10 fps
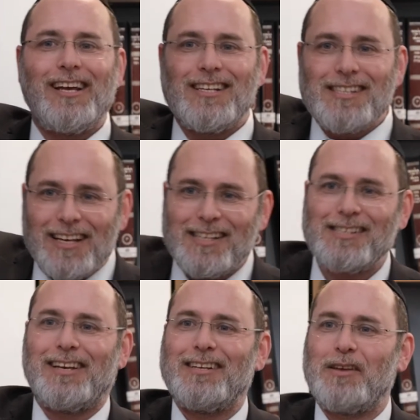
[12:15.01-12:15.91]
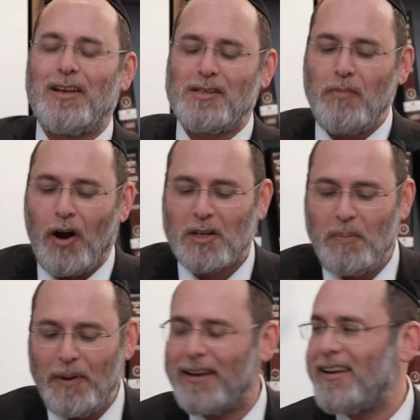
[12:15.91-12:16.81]
is marked
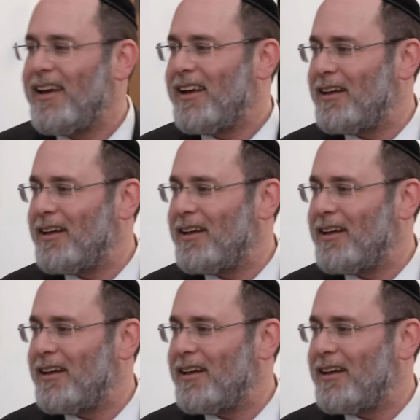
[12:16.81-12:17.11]
big